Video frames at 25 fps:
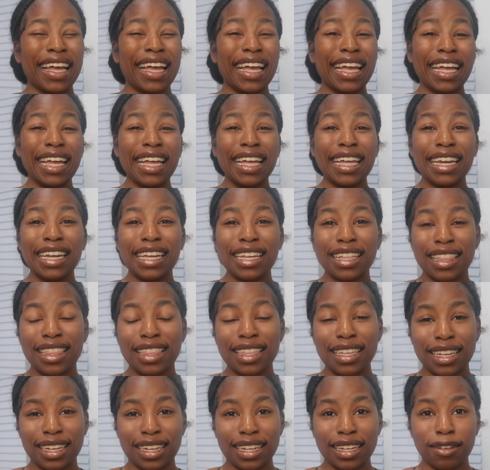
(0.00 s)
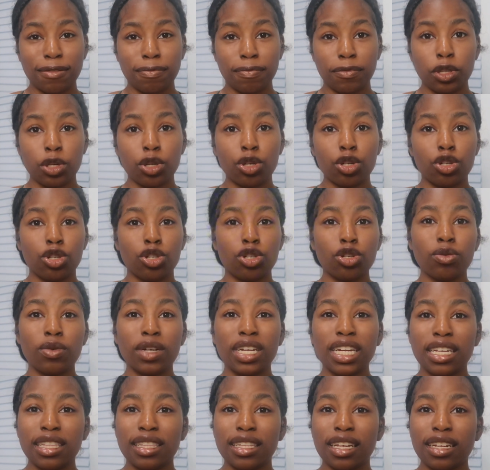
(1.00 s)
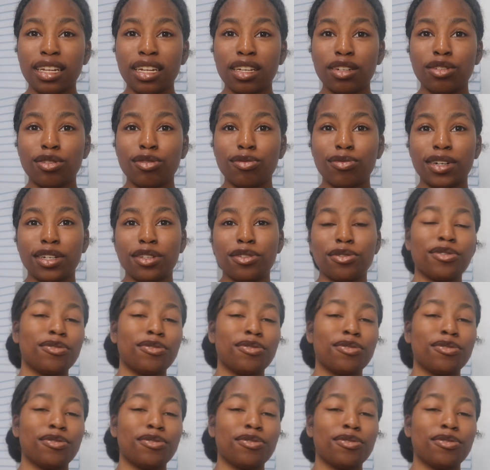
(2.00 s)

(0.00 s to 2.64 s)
Anything. You can do anything that you want.